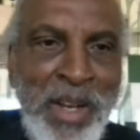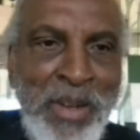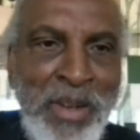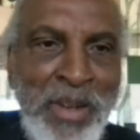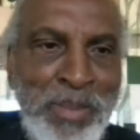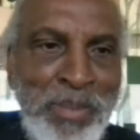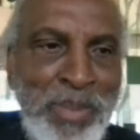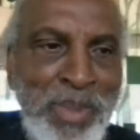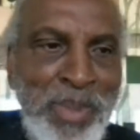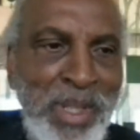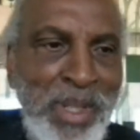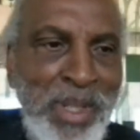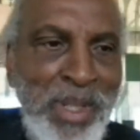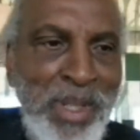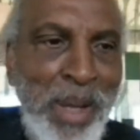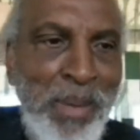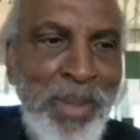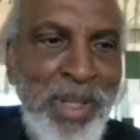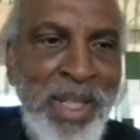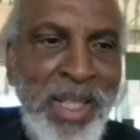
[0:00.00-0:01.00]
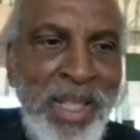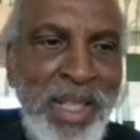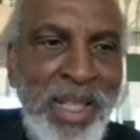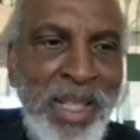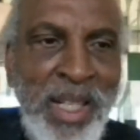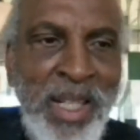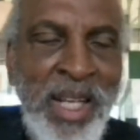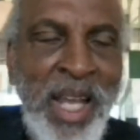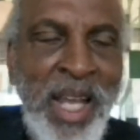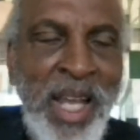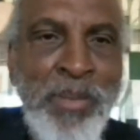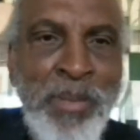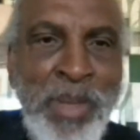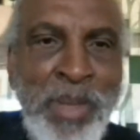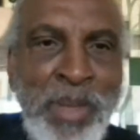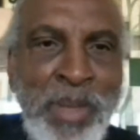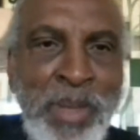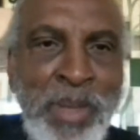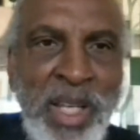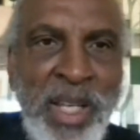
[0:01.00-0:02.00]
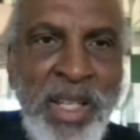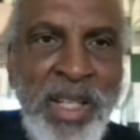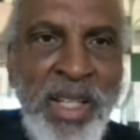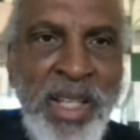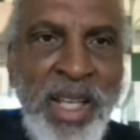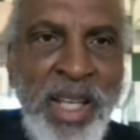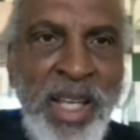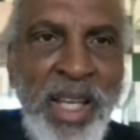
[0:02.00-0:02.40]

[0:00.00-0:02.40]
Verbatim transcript: I was probably nine months in.